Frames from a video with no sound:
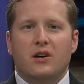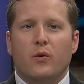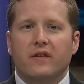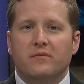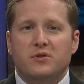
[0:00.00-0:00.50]

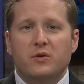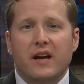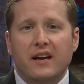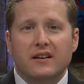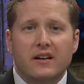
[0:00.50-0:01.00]
going from 2 and
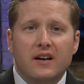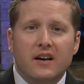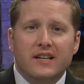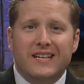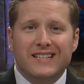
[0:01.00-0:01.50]
8
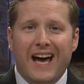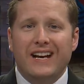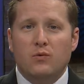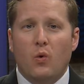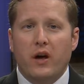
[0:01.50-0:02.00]
to 9
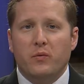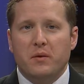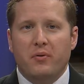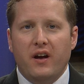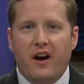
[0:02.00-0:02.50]
and 1 with a
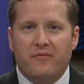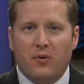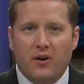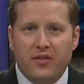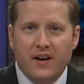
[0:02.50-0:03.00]
playoff
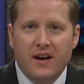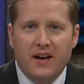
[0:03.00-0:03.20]
berth.